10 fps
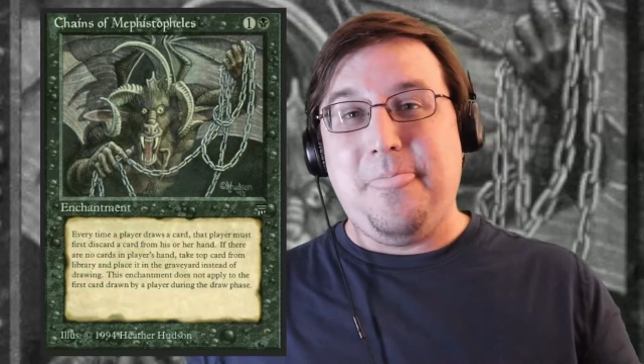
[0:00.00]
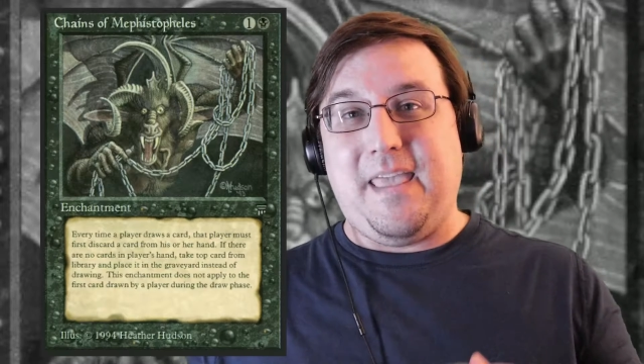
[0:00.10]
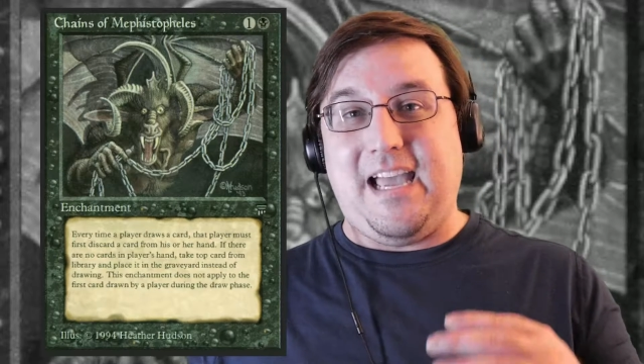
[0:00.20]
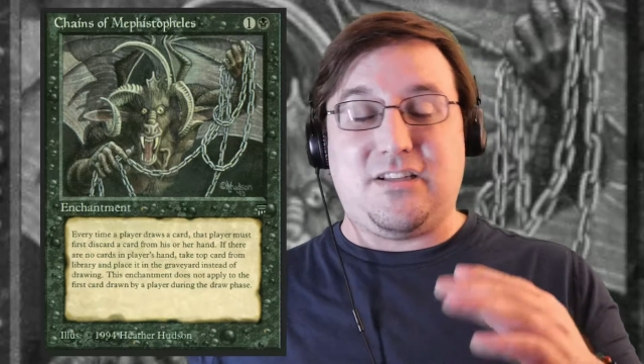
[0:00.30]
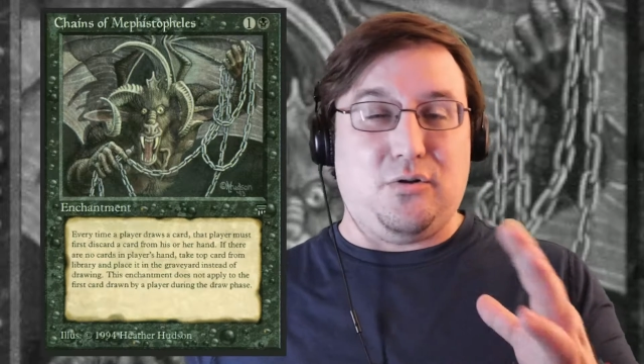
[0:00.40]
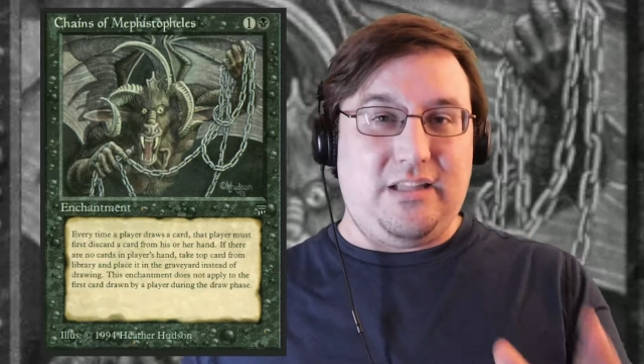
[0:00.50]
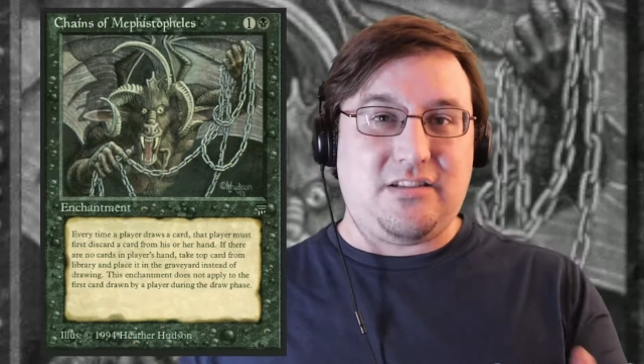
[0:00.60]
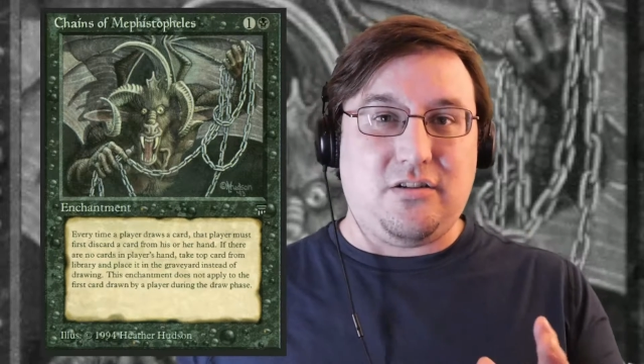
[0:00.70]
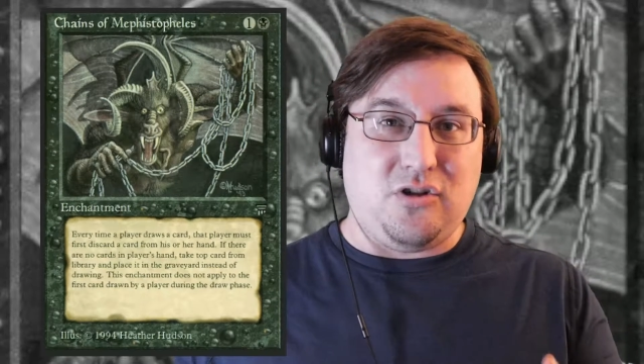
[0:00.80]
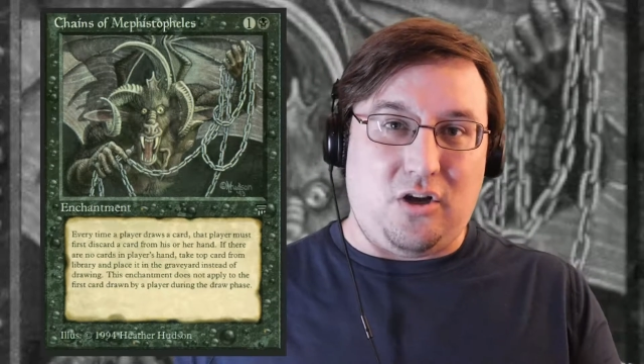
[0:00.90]
And so
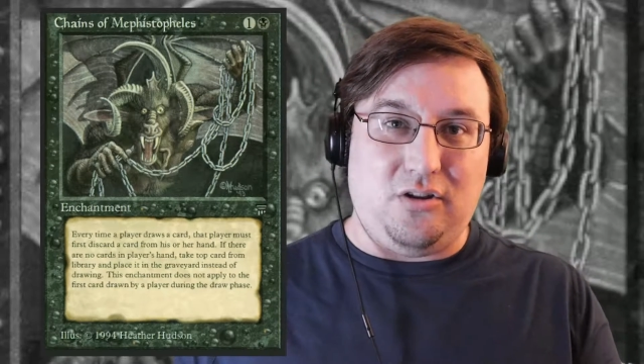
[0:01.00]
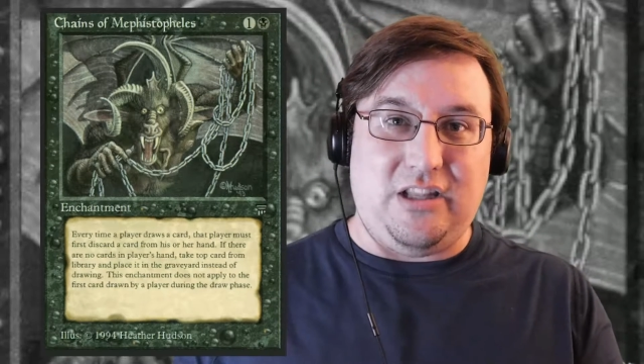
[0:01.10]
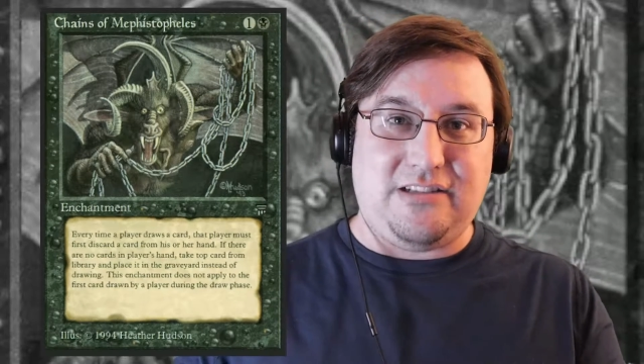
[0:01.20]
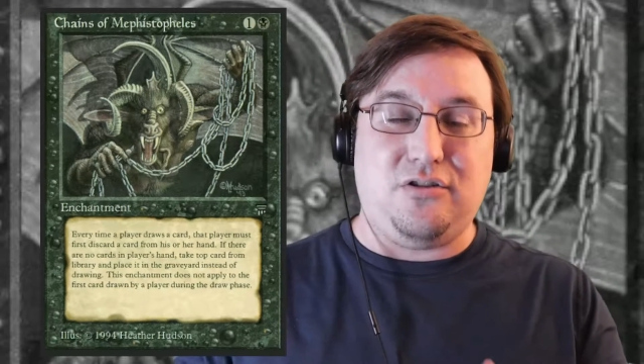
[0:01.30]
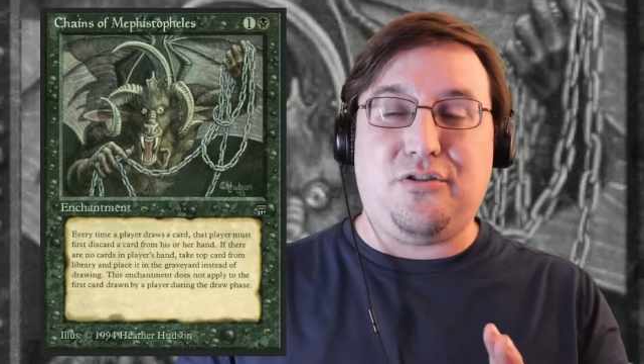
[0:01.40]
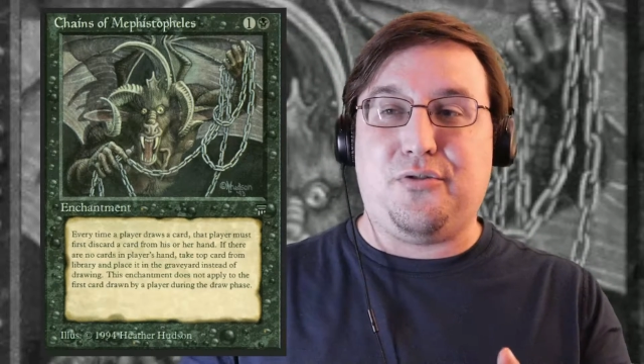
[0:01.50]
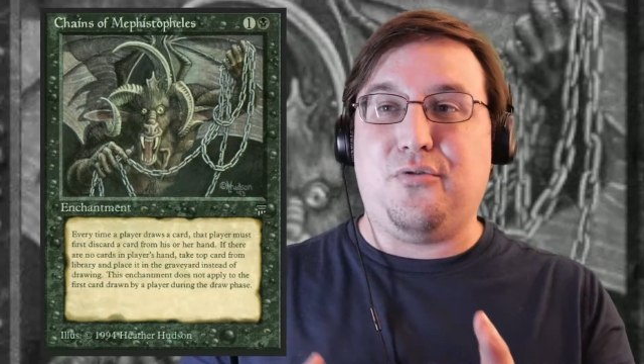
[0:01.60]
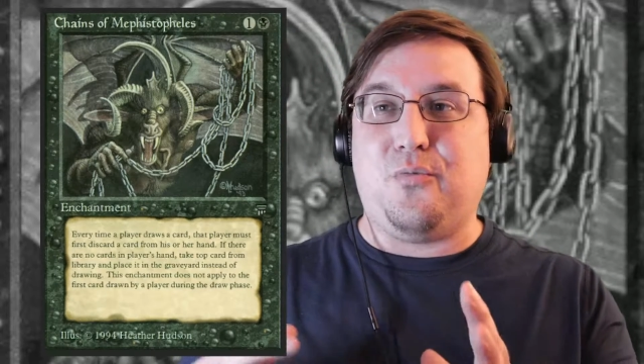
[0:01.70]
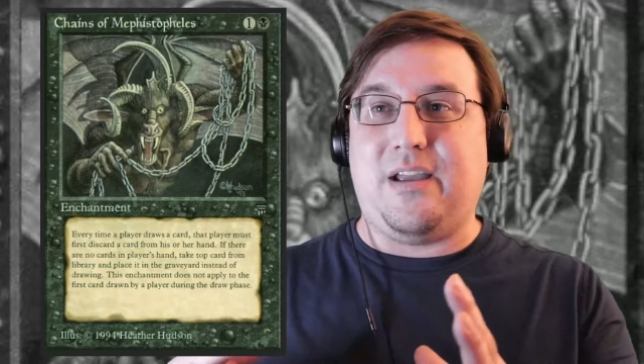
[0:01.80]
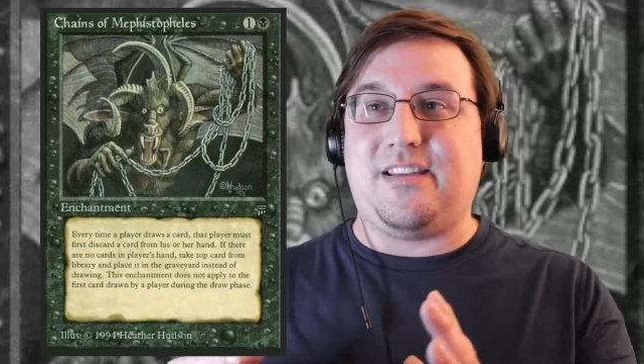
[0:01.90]
let's look through
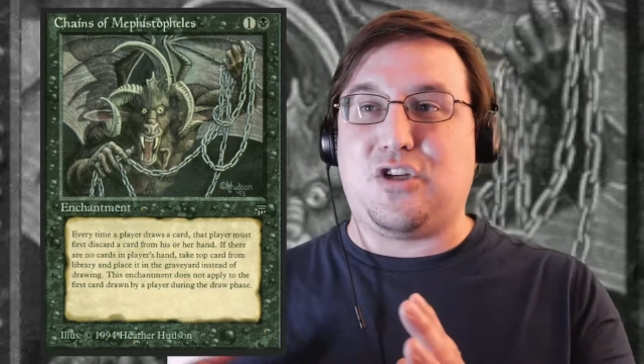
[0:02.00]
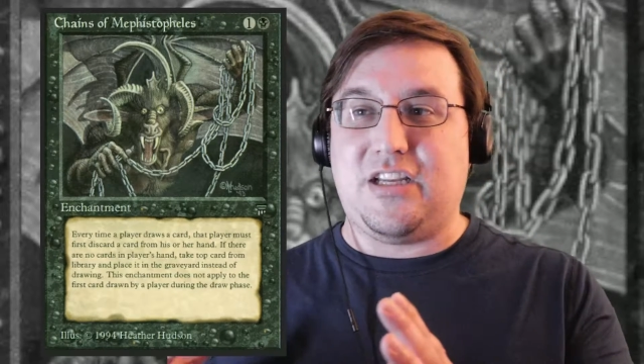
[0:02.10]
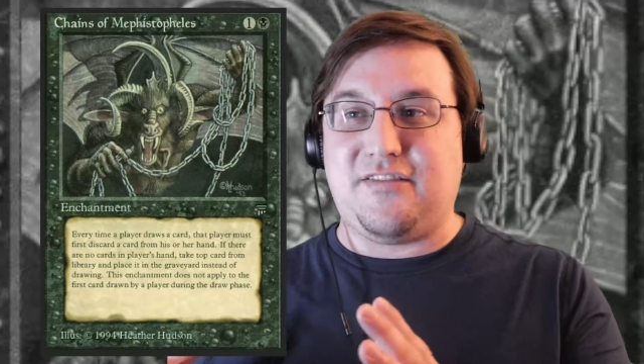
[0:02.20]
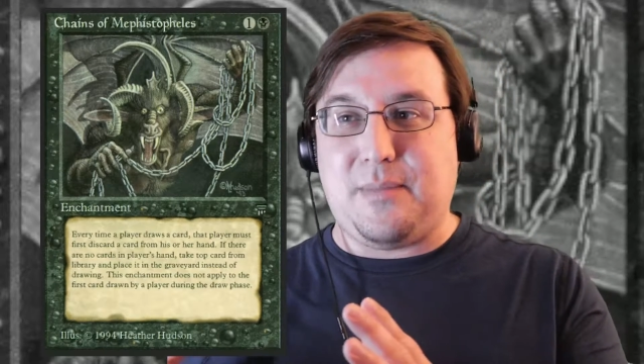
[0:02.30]
the way that Chains